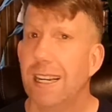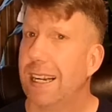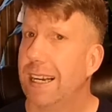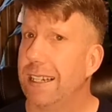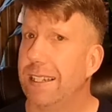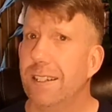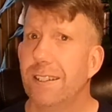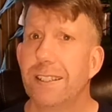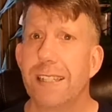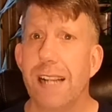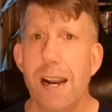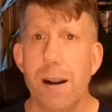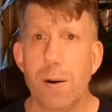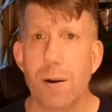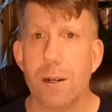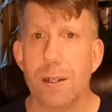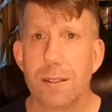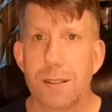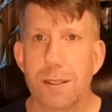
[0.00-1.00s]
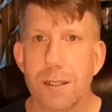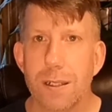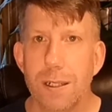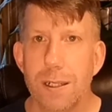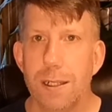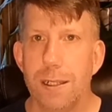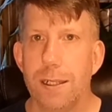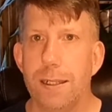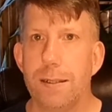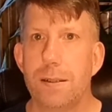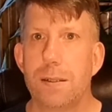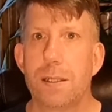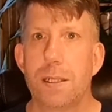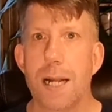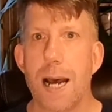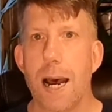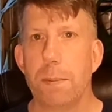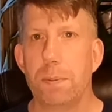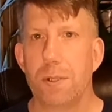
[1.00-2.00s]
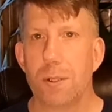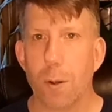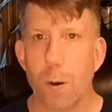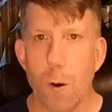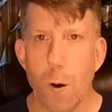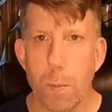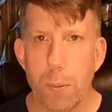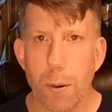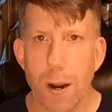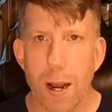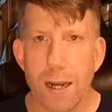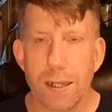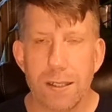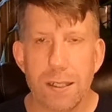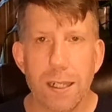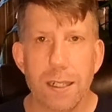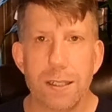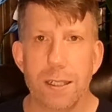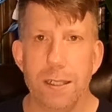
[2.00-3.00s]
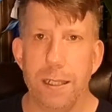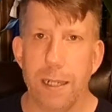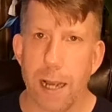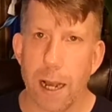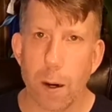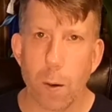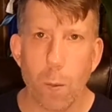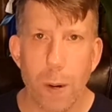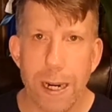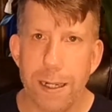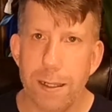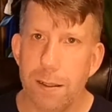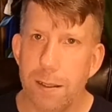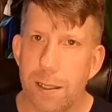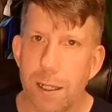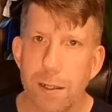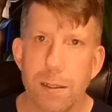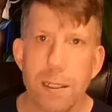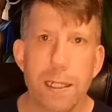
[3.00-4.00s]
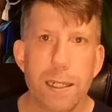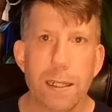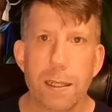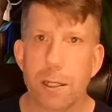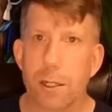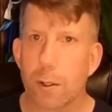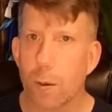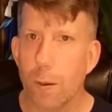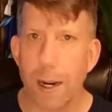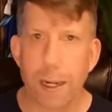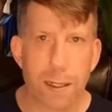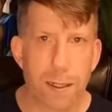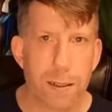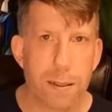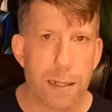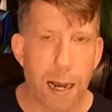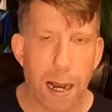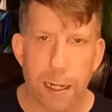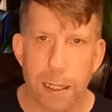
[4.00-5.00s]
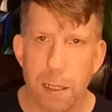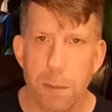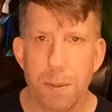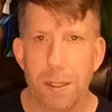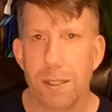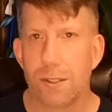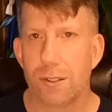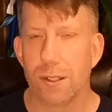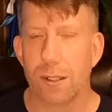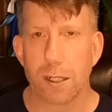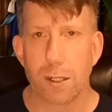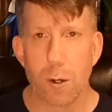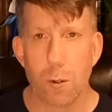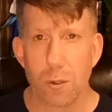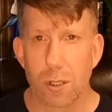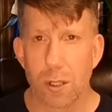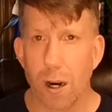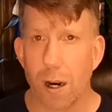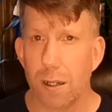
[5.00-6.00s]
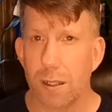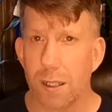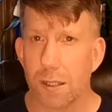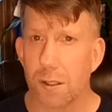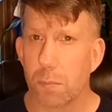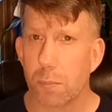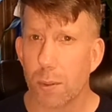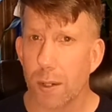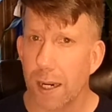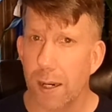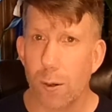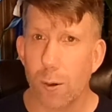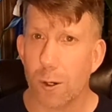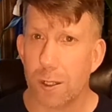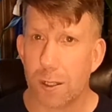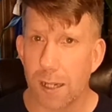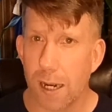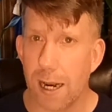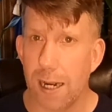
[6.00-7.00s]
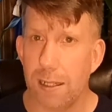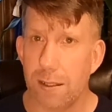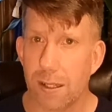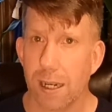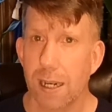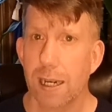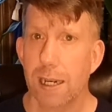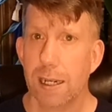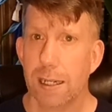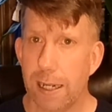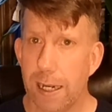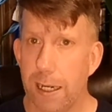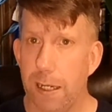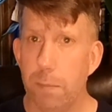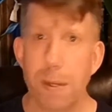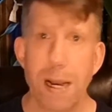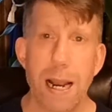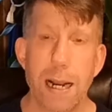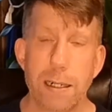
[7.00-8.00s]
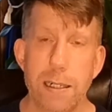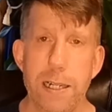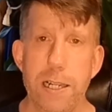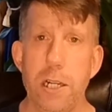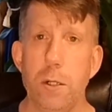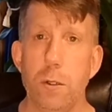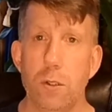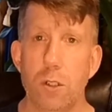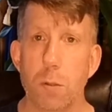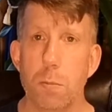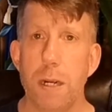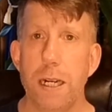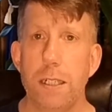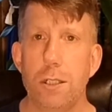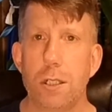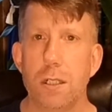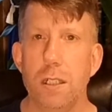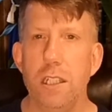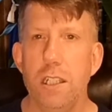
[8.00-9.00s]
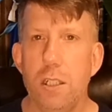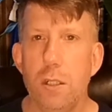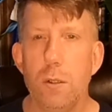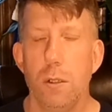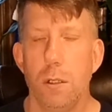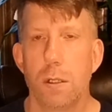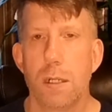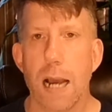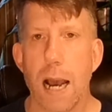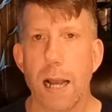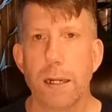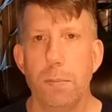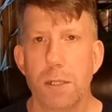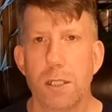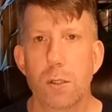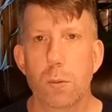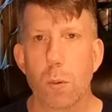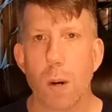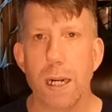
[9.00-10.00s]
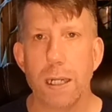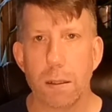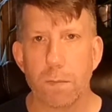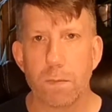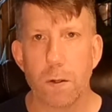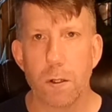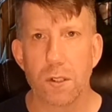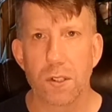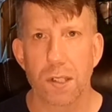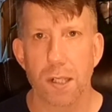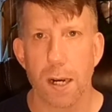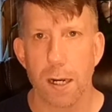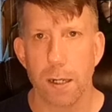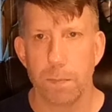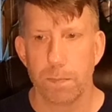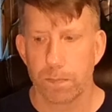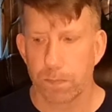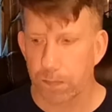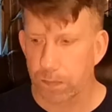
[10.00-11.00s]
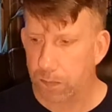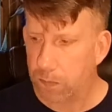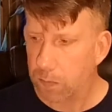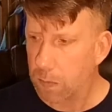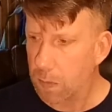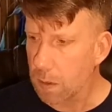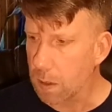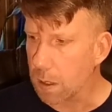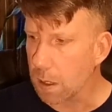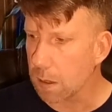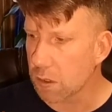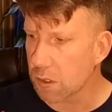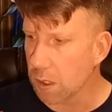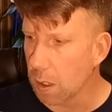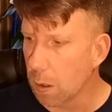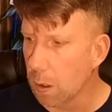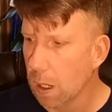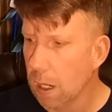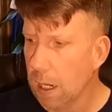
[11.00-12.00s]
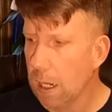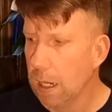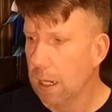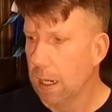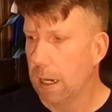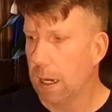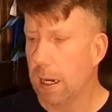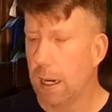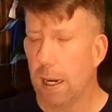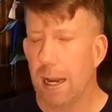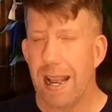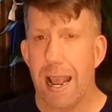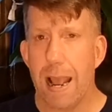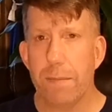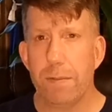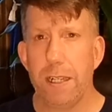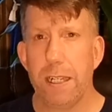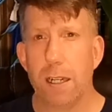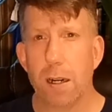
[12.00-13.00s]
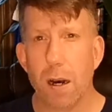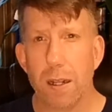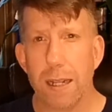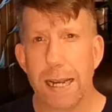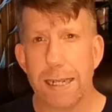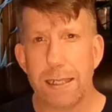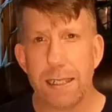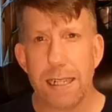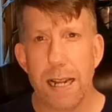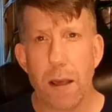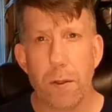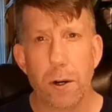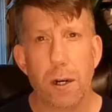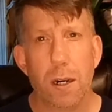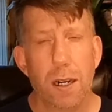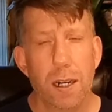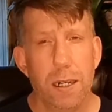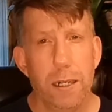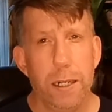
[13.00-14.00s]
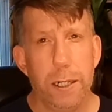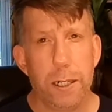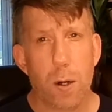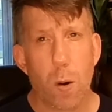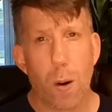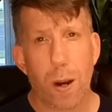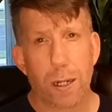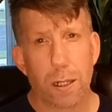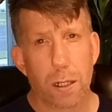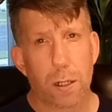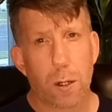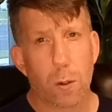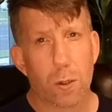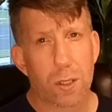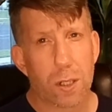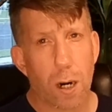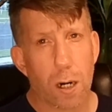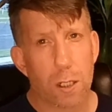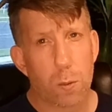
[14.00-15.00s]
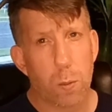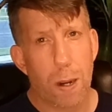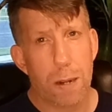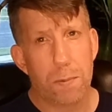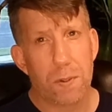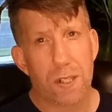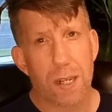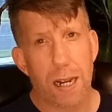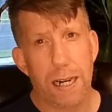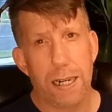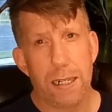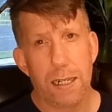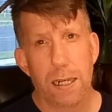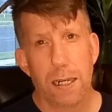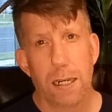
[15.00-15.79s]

and there's errors, it stops the whole process and you got to wait until you get the corrected documents and the Coast Guard doesn't prioritize getting back to you. So make sure you do your documents right the first time. So after you get all that together, you go onto the Coast Guard's website,